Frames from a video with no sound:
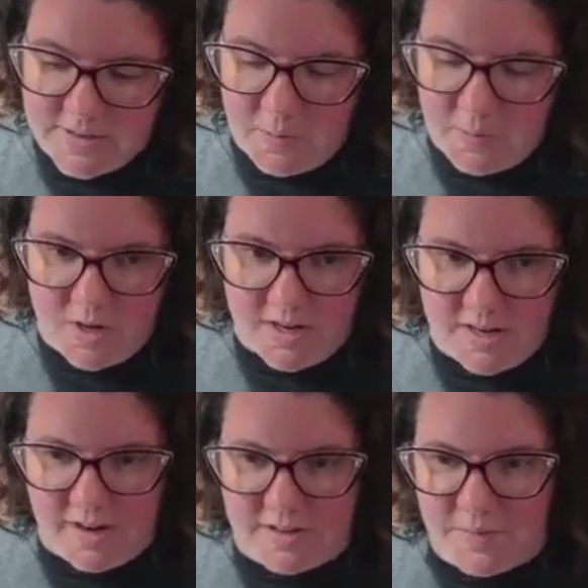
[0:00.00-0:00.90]
ended up
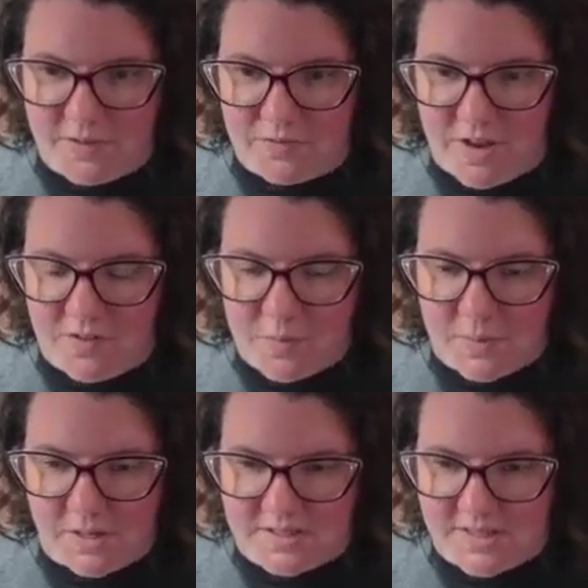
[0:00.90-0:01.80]
working out in my favor
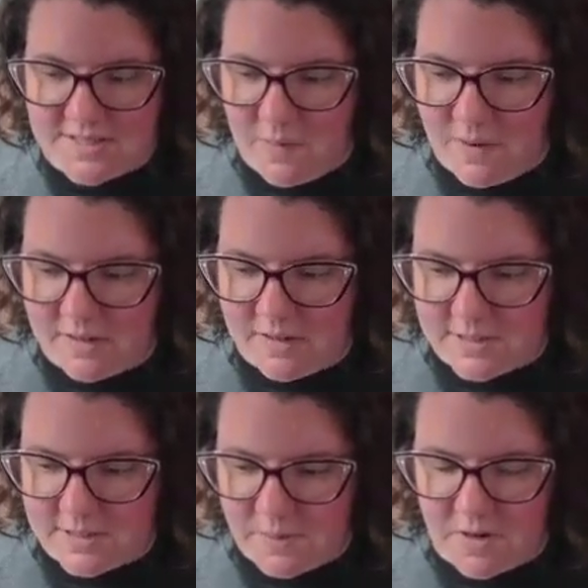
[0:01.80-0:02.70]
because that's how I
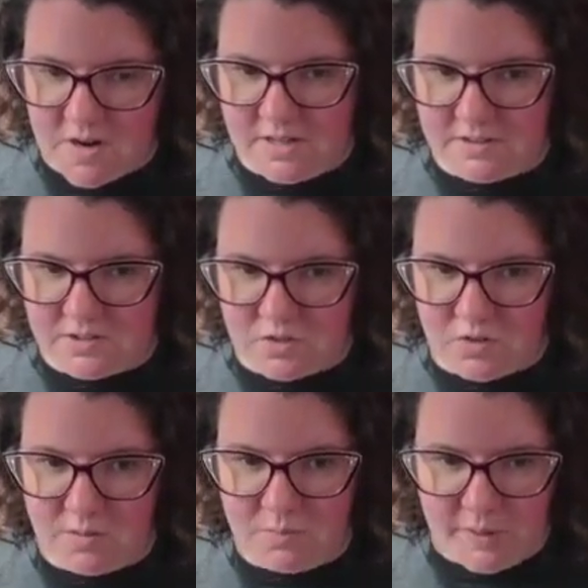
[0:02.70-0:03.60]
ended up in our
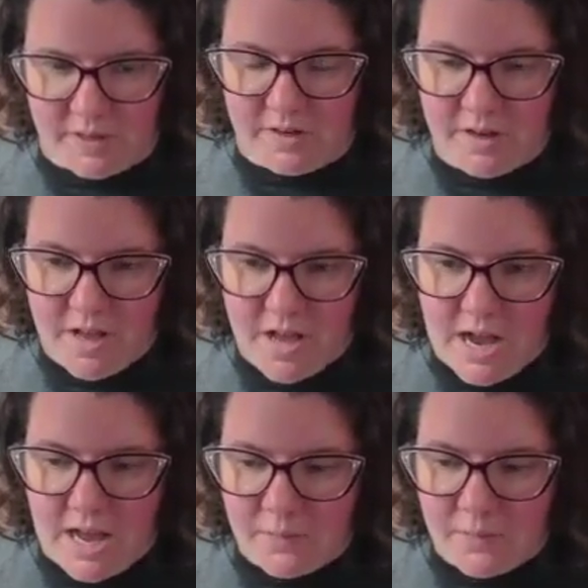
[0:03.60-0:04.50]
industry. But
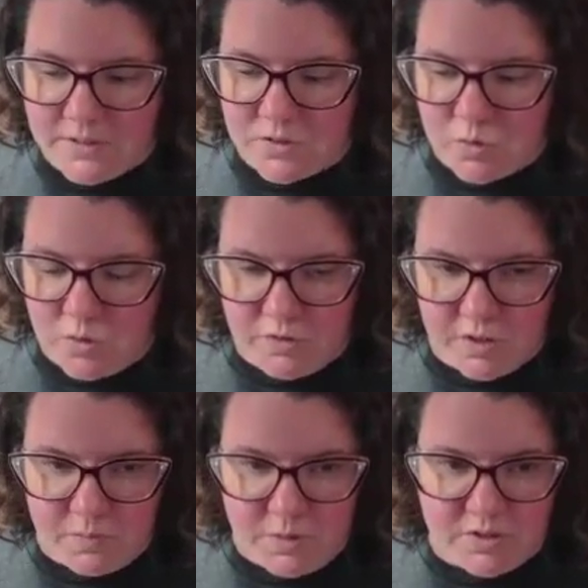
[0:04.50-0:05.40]
I went to school for
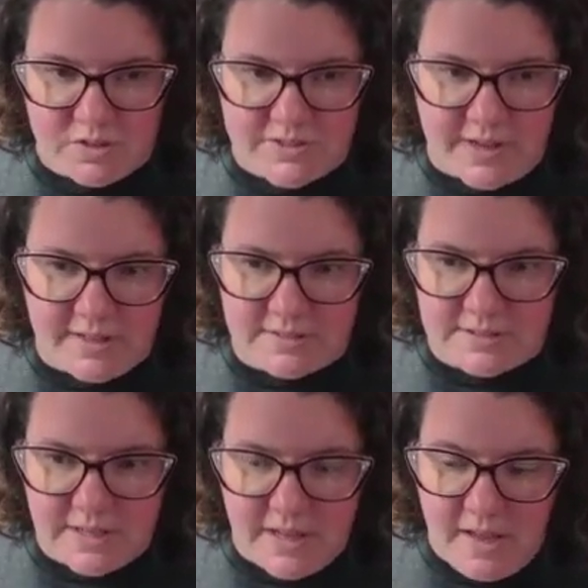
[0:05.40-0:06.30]
computer
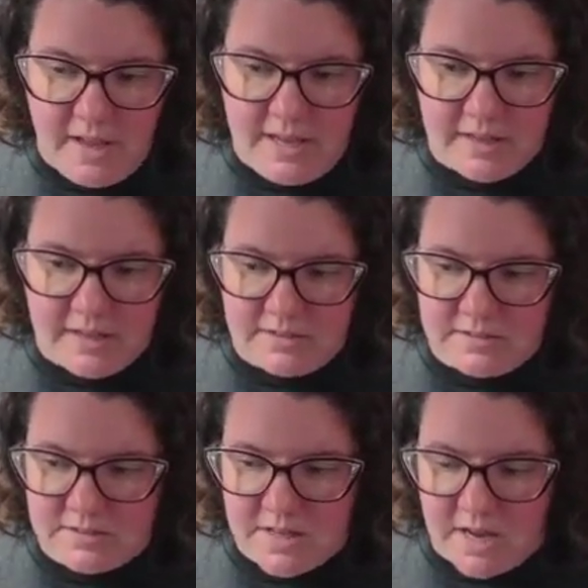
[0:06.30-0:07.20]
science
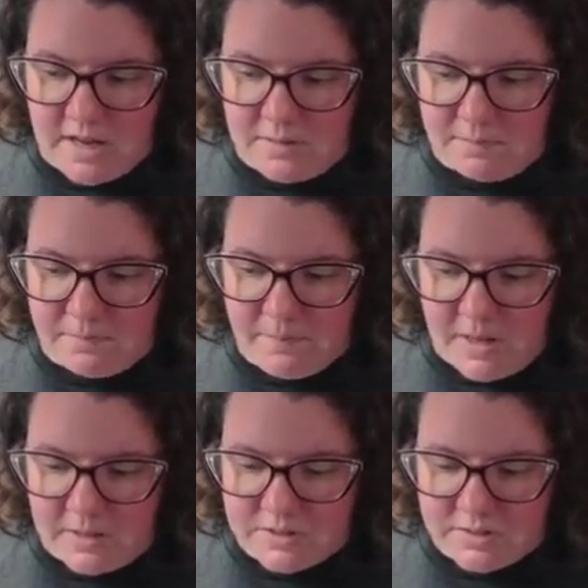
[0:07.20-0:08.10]
and
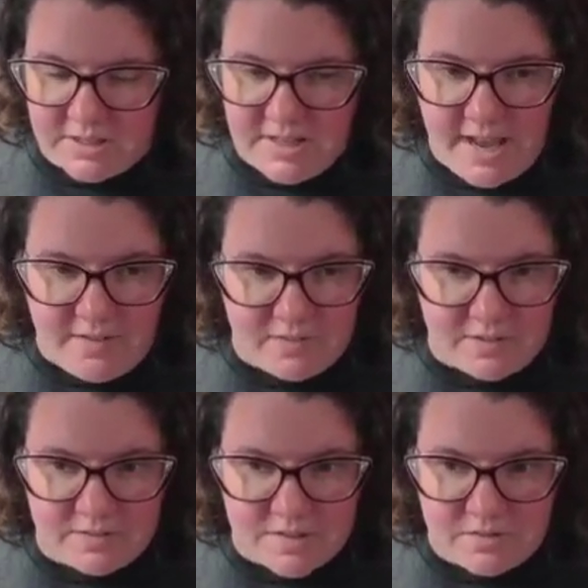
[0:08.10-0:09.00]
also didn't have
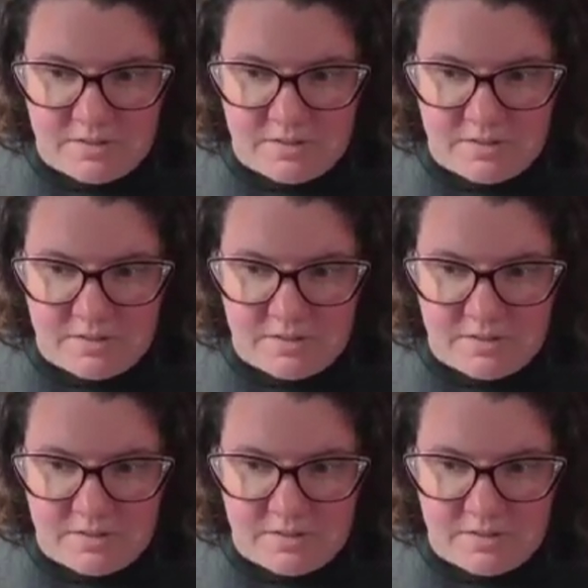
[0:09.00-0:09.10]
a